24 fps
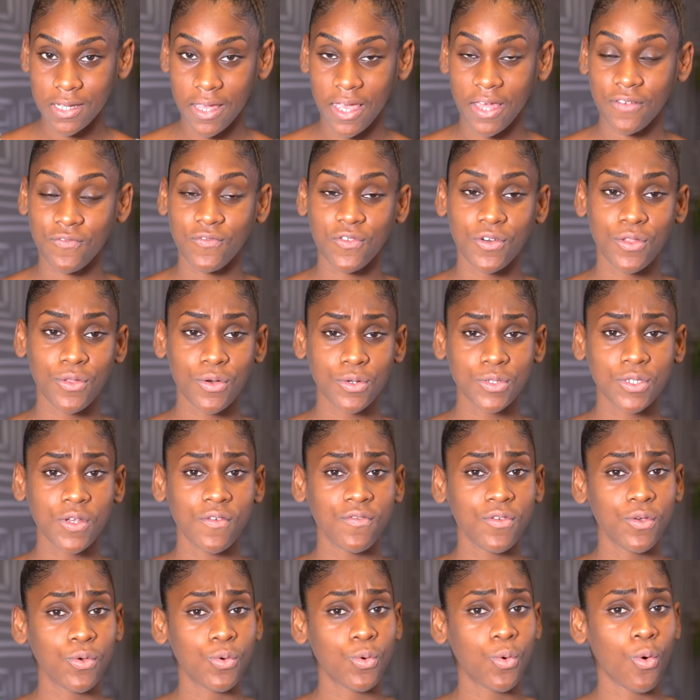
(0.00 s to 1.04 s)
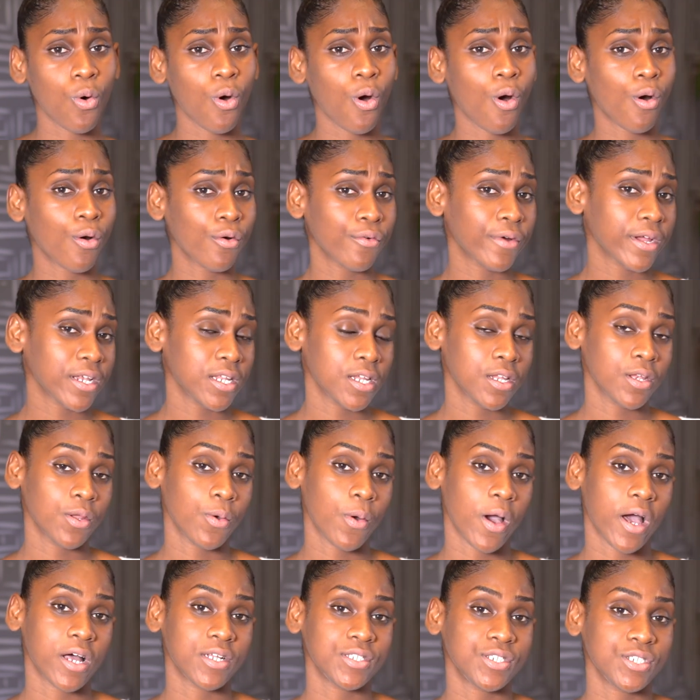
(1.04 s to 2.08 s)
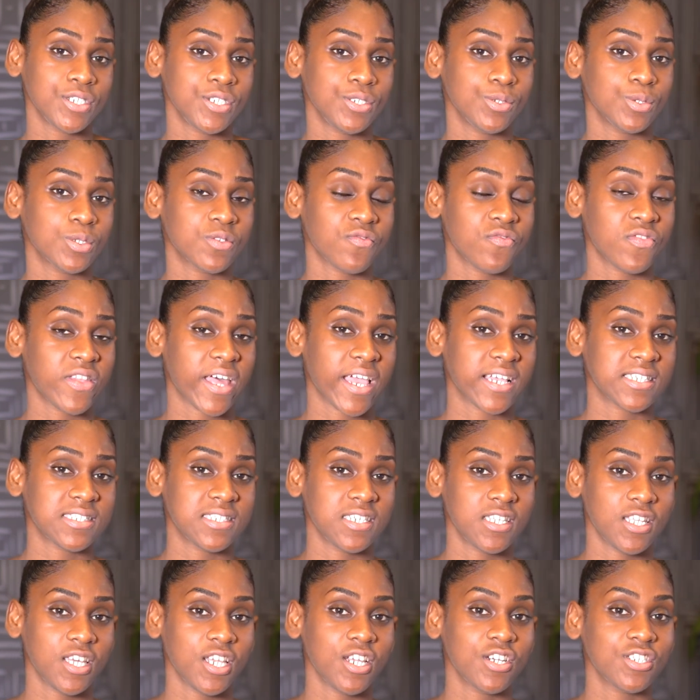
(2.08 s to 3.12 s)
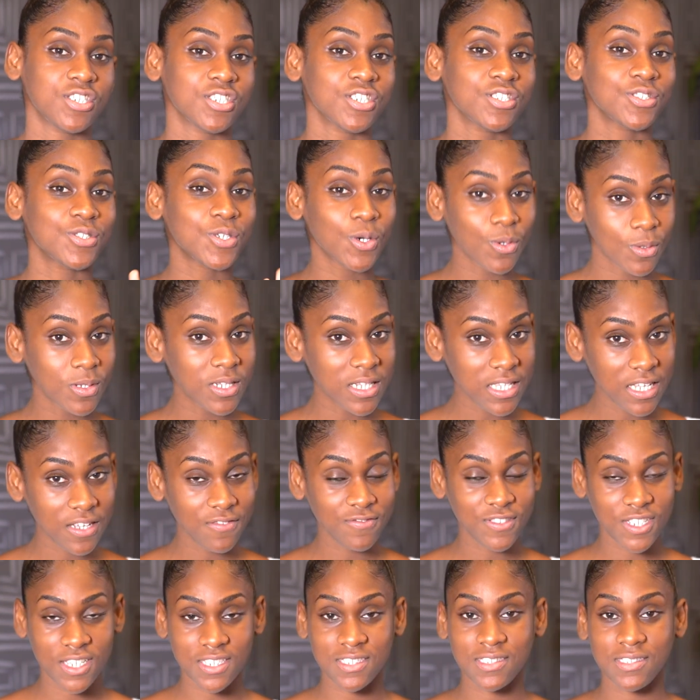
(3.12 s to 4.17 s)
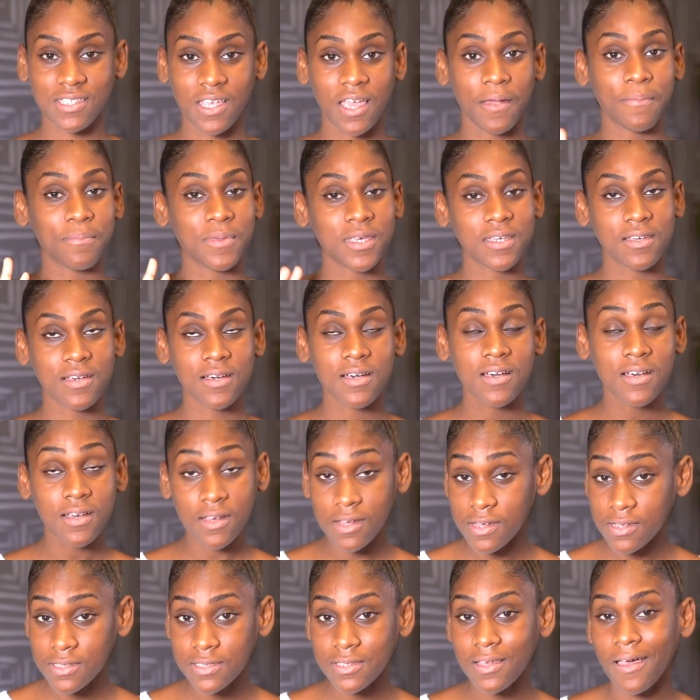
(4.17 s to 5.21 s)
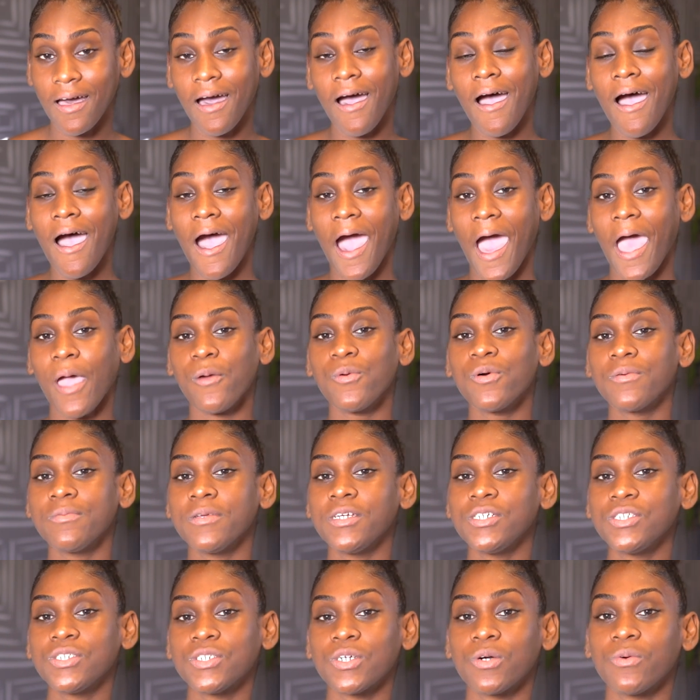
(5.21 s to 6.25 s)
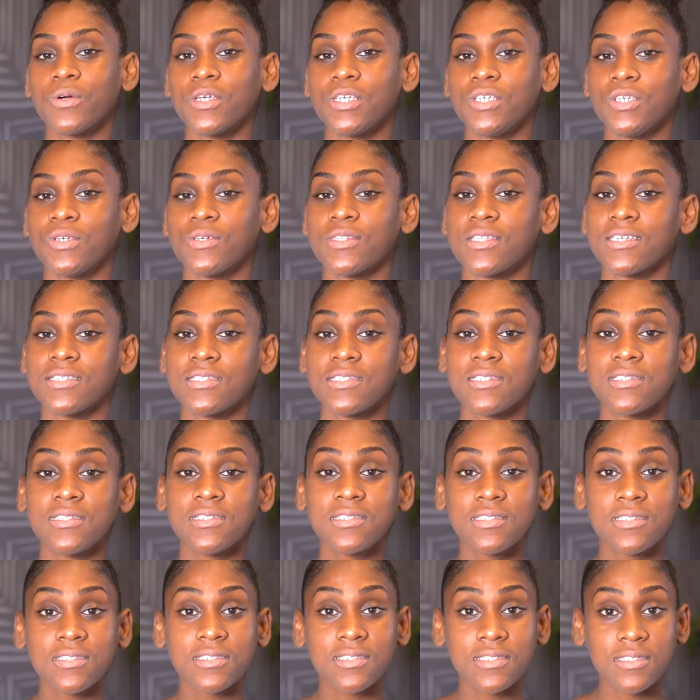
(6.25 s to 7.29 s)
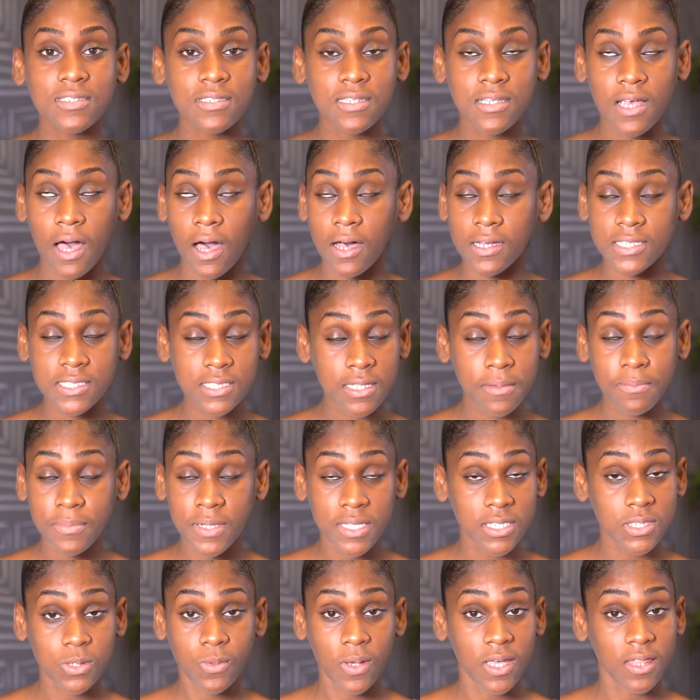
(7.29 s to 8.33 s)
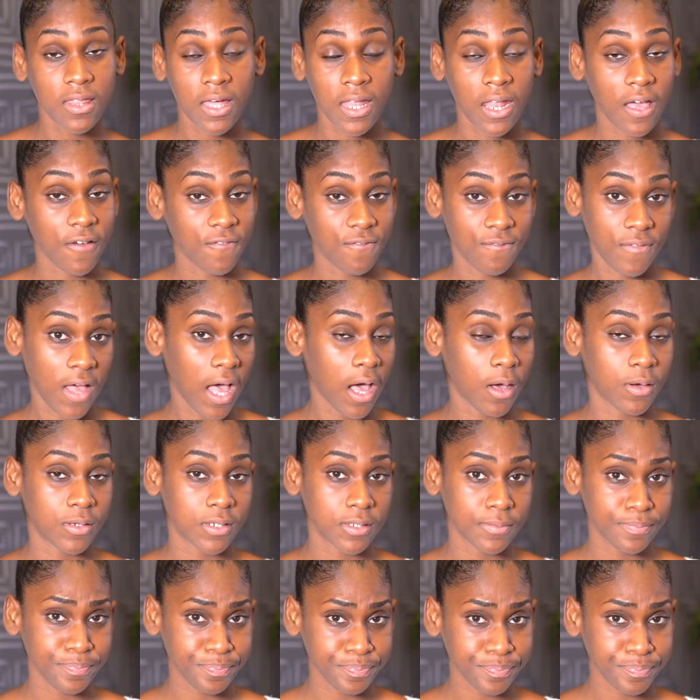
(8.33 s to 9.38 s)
And for those of you who already know how to use flaxseed hair gel, don't leave just yet, because I will be showing you the simplest way that I found